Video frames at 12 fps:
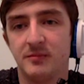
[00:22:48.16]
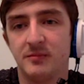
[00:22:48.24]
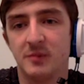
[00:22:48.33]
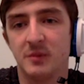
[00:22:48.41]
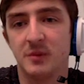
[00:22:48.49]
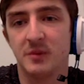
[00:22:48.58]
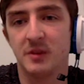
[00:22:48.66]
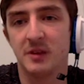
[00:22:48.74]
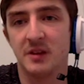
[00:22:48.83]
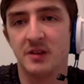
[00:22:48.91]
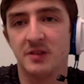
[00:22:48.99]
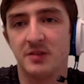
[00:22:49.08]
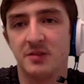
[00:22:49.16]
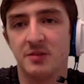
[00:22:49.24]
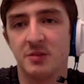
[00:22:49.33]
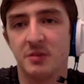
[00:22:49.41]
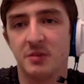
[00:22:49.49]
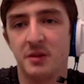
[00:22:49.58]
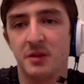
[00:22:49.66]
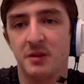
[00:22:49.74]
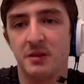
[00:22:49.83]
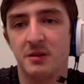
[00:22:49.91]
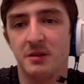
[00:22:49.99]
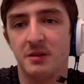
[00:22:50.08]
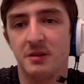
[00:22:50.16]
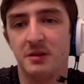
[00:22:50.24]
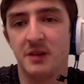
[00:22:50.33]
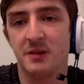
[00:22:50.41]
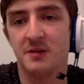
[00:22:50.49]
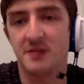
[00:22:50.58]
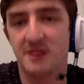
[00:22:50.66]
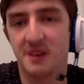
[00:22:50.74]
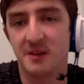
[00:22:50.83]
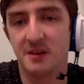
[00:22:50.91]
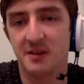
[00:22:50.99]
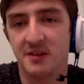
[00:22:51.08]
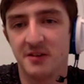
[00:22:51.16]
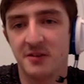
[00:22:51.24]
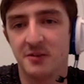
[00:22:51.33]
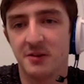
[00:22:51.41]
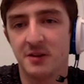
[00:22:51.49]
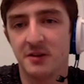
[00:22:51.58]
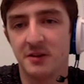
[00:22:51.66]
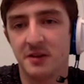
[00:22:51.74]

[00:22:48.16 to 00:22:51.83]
What's the last Swampert? Now is he carrying Sludge Wave?